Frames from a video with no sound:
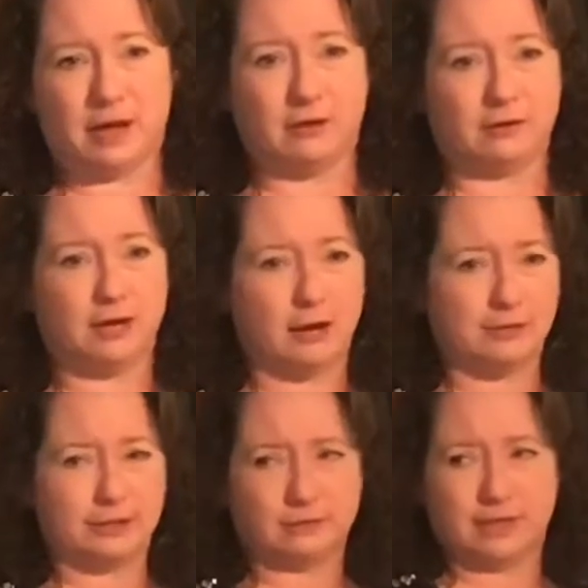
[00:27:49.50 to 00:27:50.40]
I'll
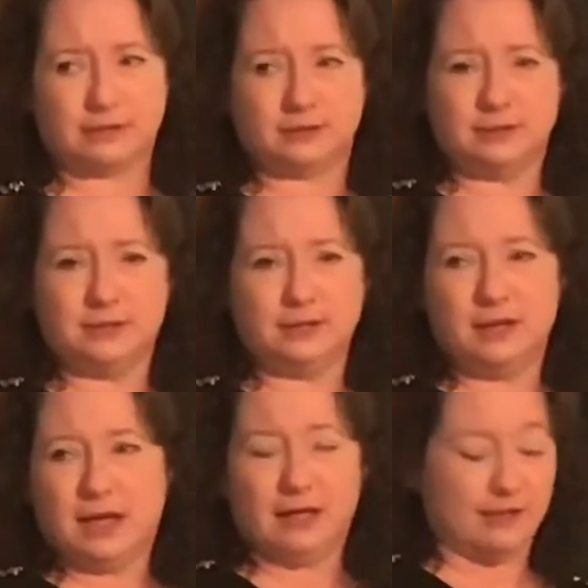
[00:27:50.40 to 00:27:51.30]
redirect. Okay.
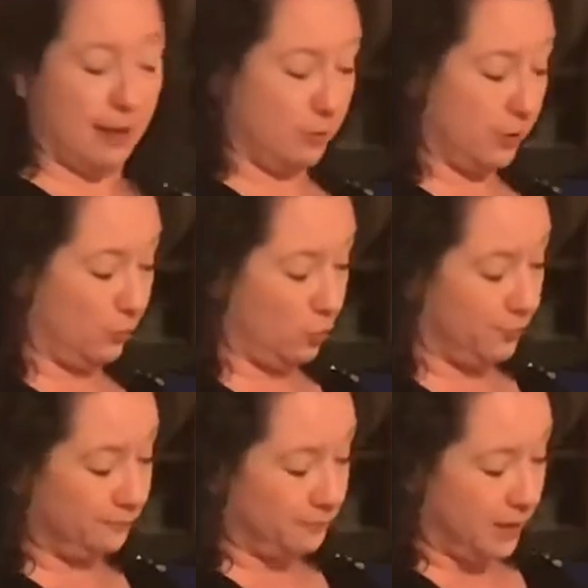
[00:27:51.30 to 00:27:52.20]
I'll elaborate a little more.
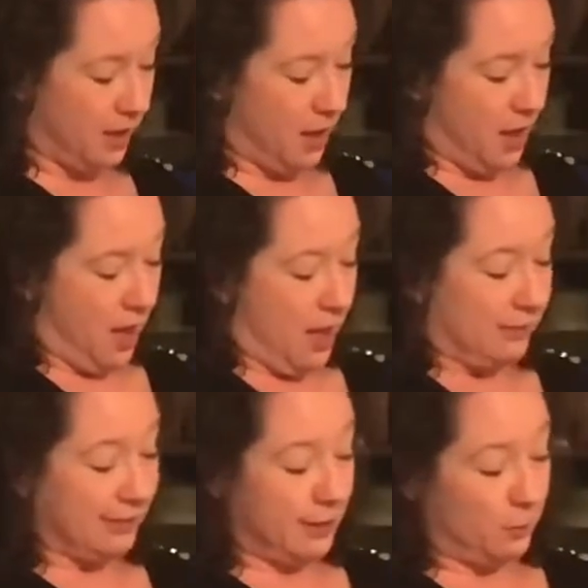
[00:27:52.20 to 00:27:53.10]

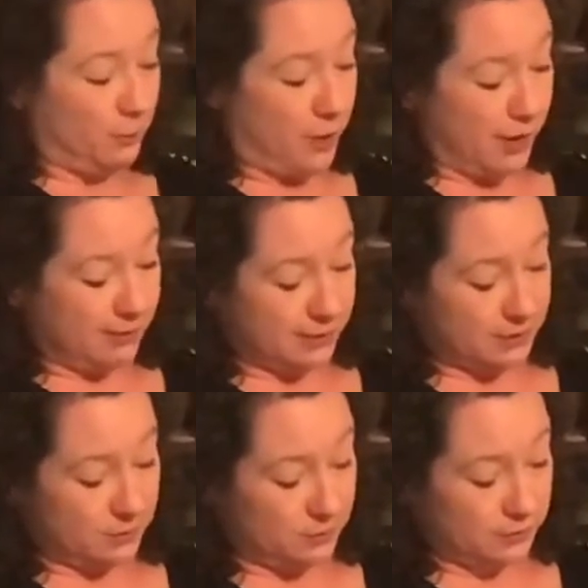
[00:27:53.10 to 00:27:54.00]
Liberal public
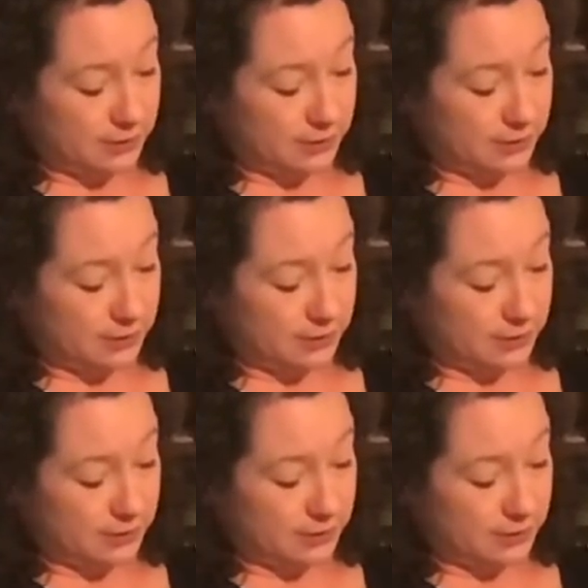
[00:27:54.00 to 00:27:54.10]
schools